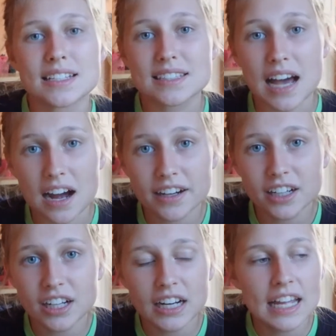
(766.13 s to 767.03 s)

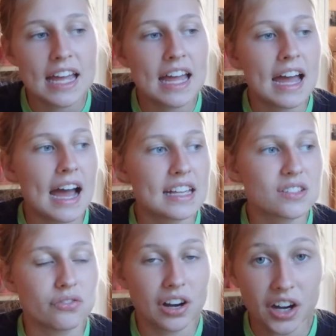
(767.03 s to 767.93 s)
Soccer
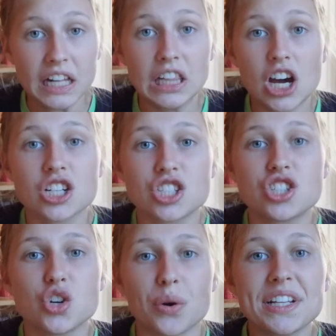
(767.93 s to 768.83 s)
has very
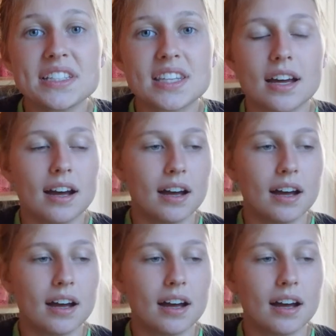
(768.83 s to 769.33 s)
large joints.